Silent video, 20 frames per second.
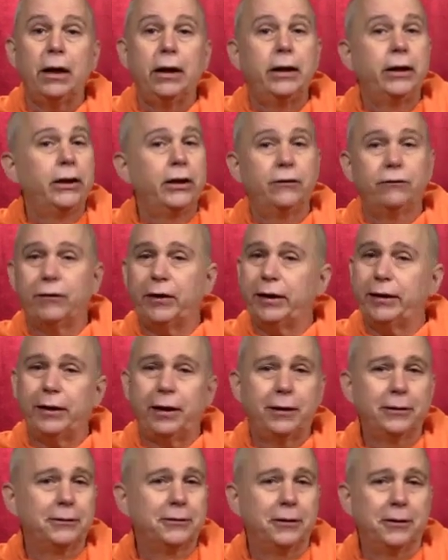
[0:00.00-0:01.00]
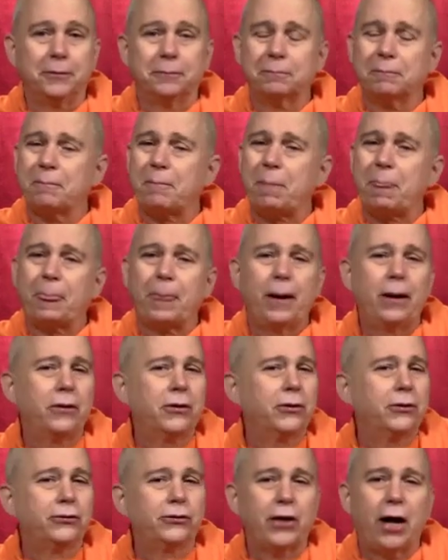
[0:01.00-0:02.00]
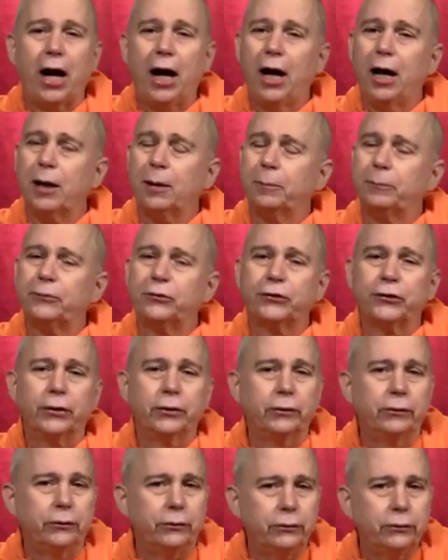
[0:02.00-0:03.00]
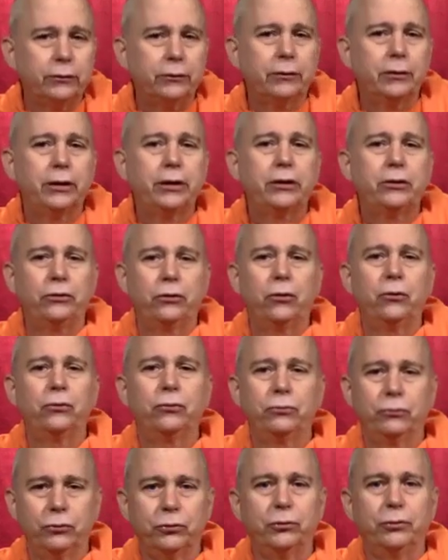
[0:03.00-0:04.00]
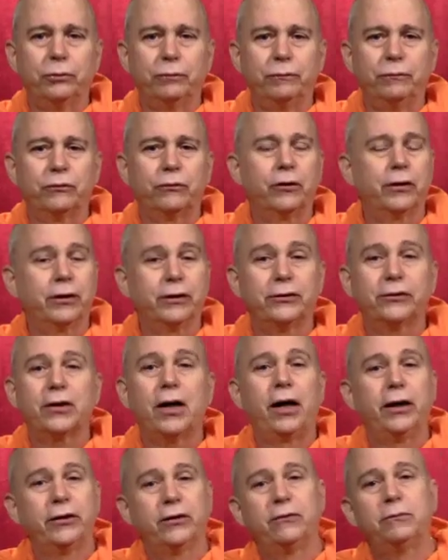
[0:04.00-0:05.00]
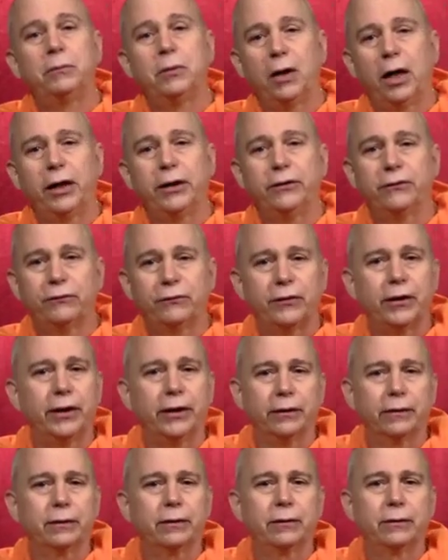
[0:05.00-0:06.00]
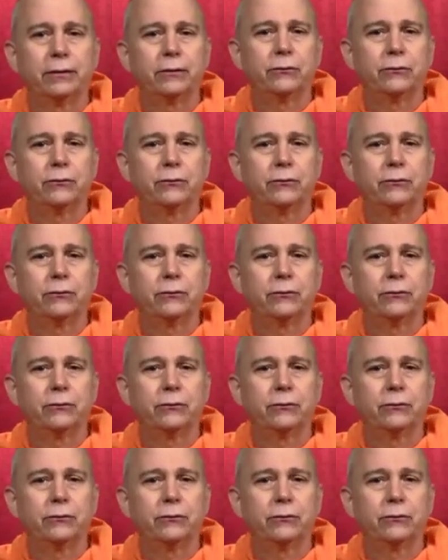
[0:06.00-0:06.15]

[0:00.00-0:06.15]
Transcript: In Vedanta, there is absolutely no room for this kind of blind faith